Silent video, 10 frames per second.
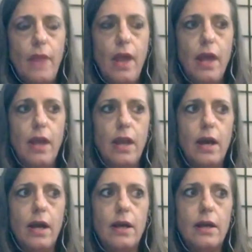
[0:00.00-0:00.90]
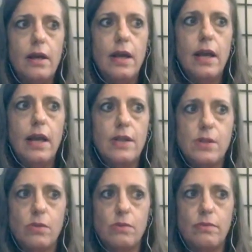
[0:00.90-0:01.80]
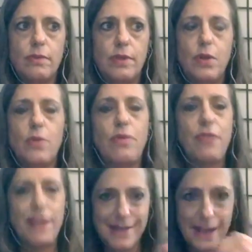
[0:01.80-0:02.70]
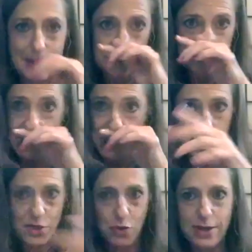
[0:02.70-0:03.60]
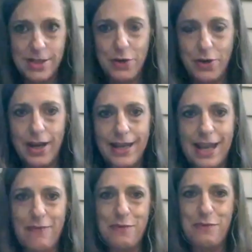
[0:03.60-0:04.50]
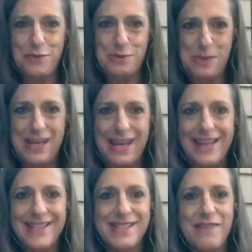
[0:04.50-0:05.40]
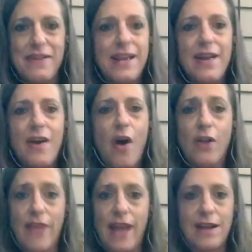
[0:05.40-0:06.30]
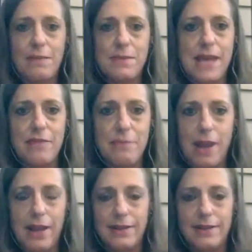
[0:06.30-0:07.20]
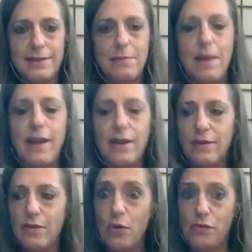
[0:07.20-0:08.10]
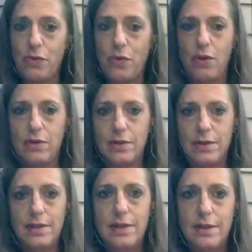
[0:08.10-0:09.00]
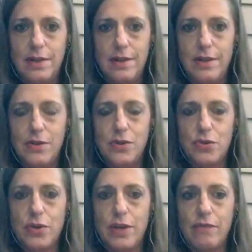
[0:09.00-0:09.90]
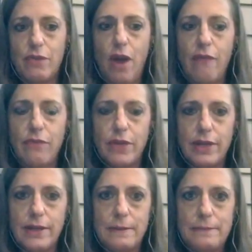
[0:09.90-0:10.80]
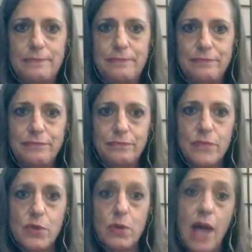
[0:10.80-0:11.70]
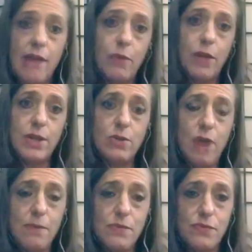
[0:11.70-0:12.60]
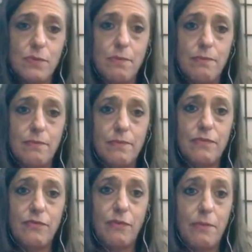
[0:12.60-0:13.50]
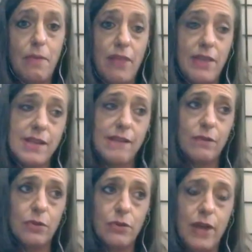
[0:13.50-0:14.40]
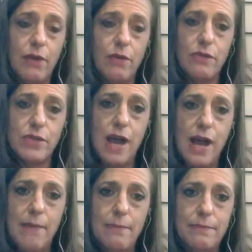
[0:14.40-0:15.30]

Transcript: And, uh, and so, you know, the things like the, the six criteria I gave you for speaking and stuff, all of that comes out of my, my overall journey of recovery. So a lot of what I do comes from, from the things I've learned there over time.